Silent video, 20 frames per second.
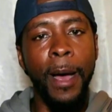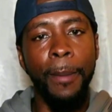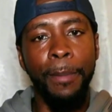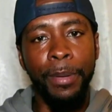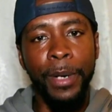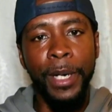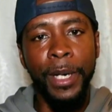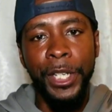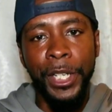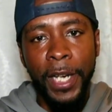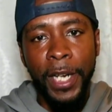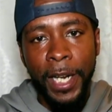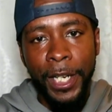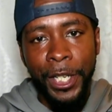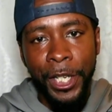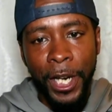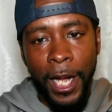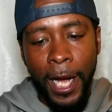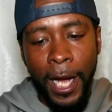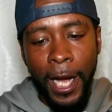I
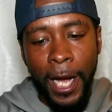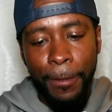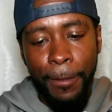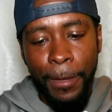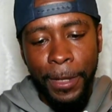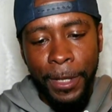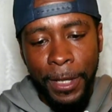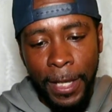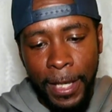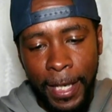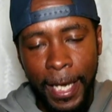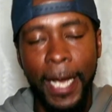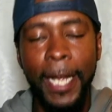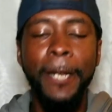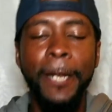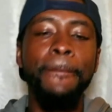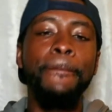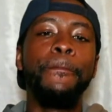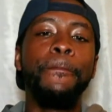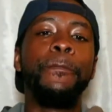appreciate y'all once
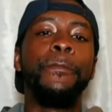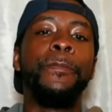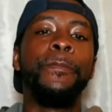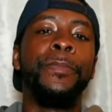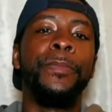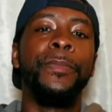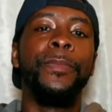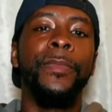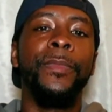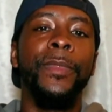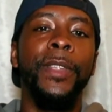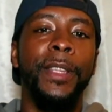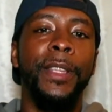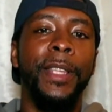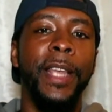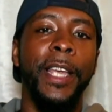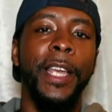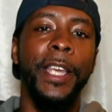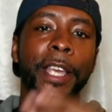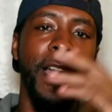again.
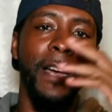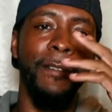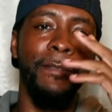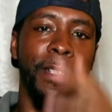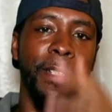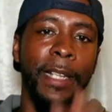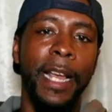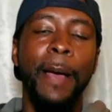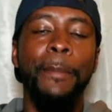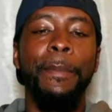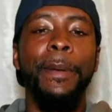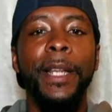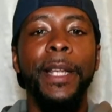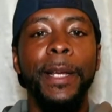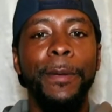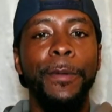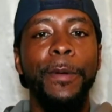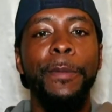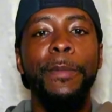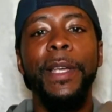Thank y'all for tapping
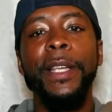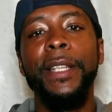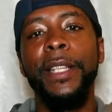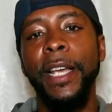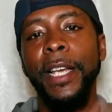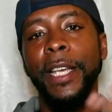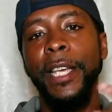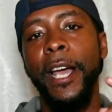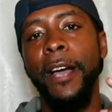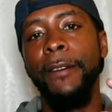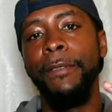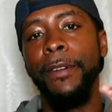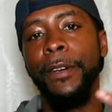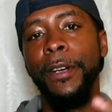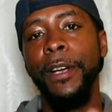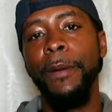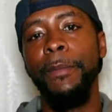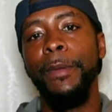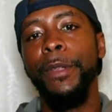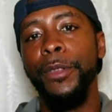in with me. Thank y'all for
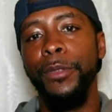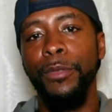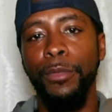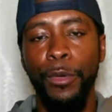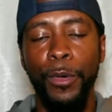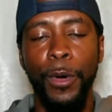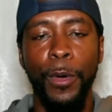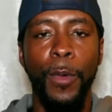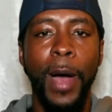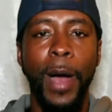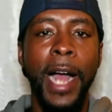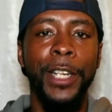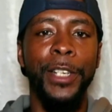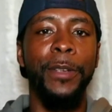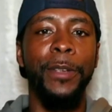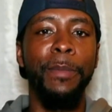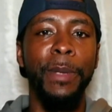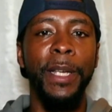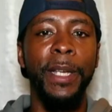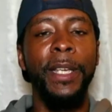coming through and
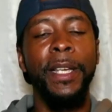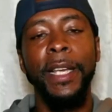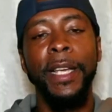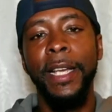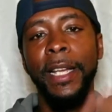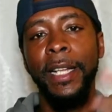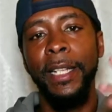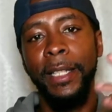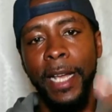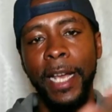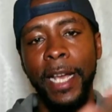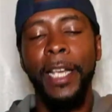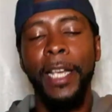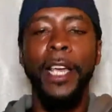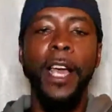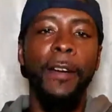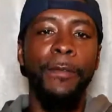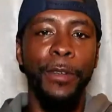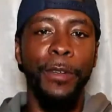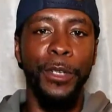watching me. Thank
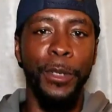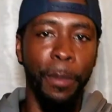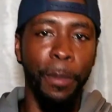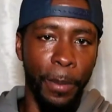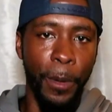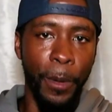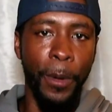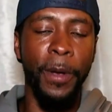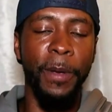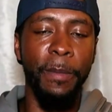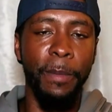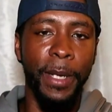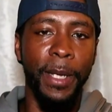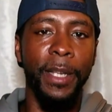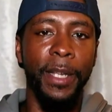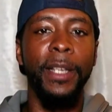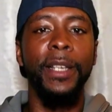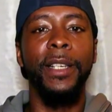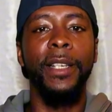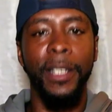y'all for supporting me.
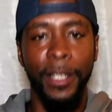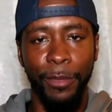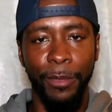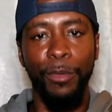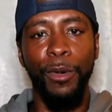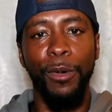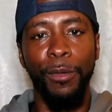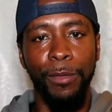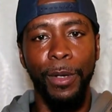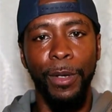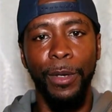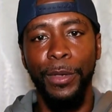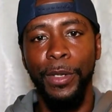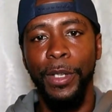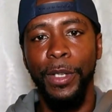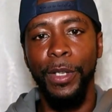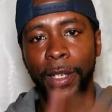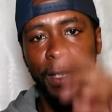This is Wilson.